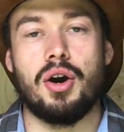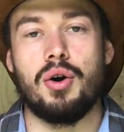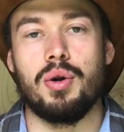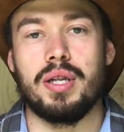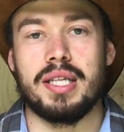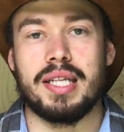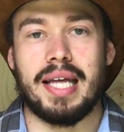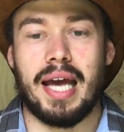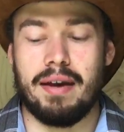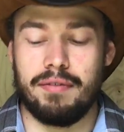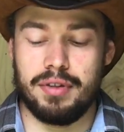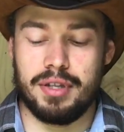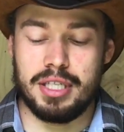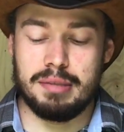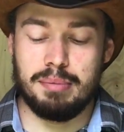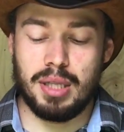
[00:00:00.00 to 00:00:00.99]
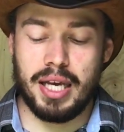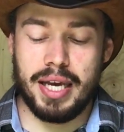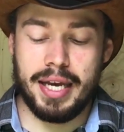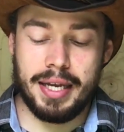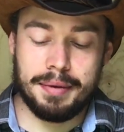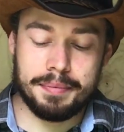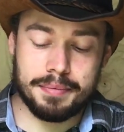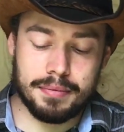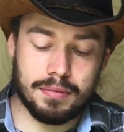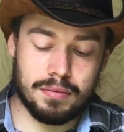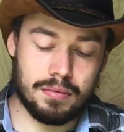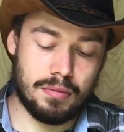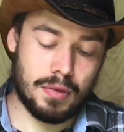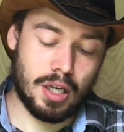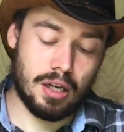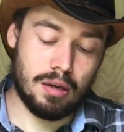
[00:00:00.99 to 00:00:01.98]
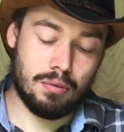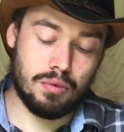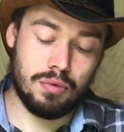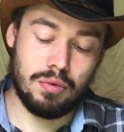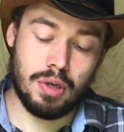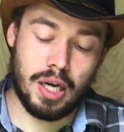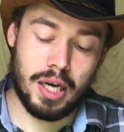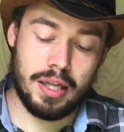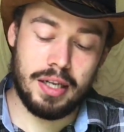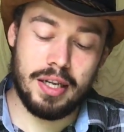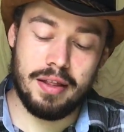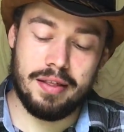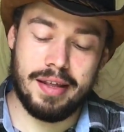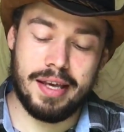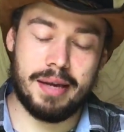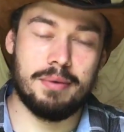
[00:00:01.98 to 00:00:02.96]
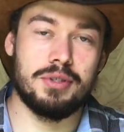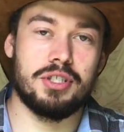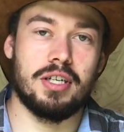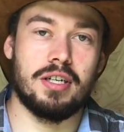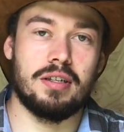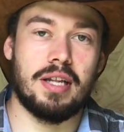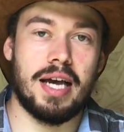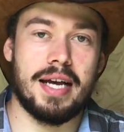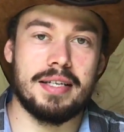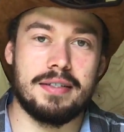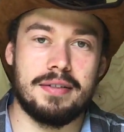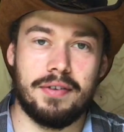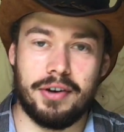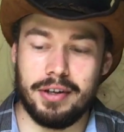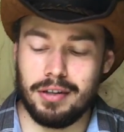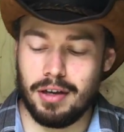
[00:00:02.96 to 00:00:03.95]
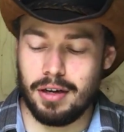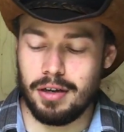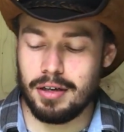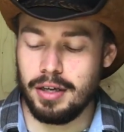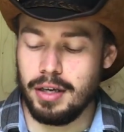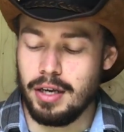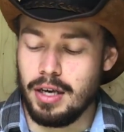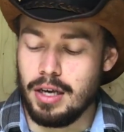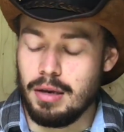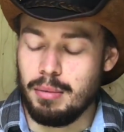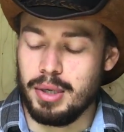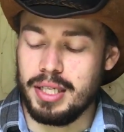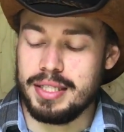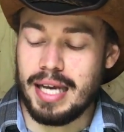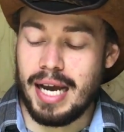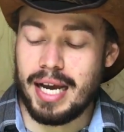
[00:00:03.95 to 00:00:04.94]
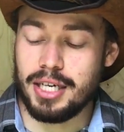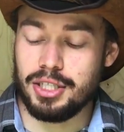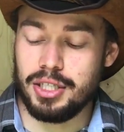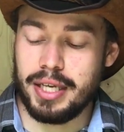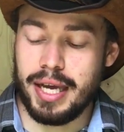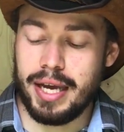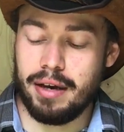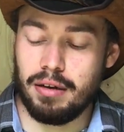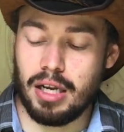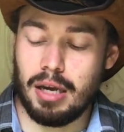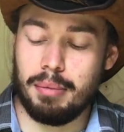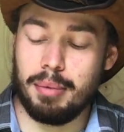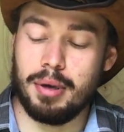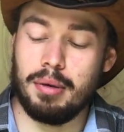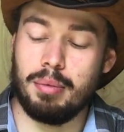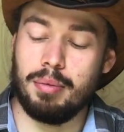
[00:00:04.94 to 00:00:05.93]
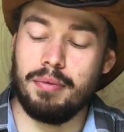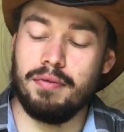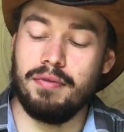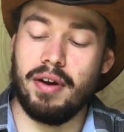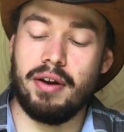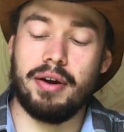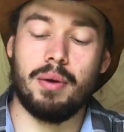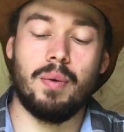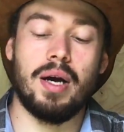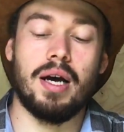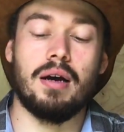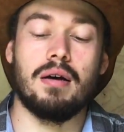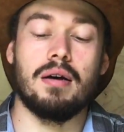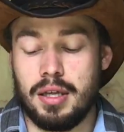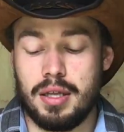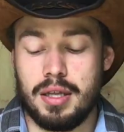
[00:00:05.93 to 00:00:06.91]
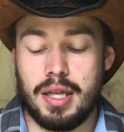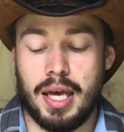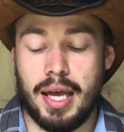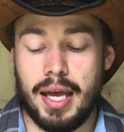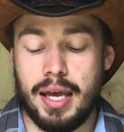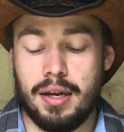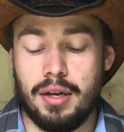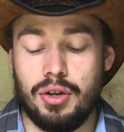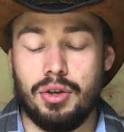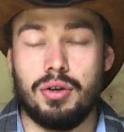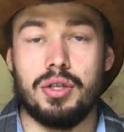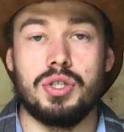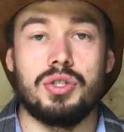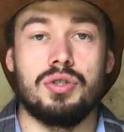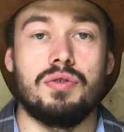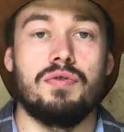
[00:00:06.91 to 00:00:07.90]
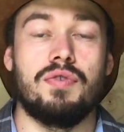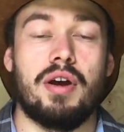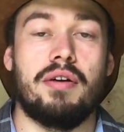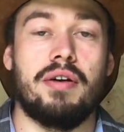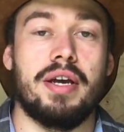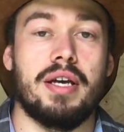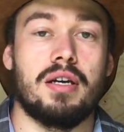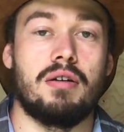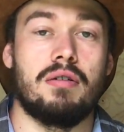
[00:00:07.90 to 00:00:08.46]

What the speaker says: coating they have on this blade, I didn't think it was going to last very long, but it's actually held up very well. The handle is very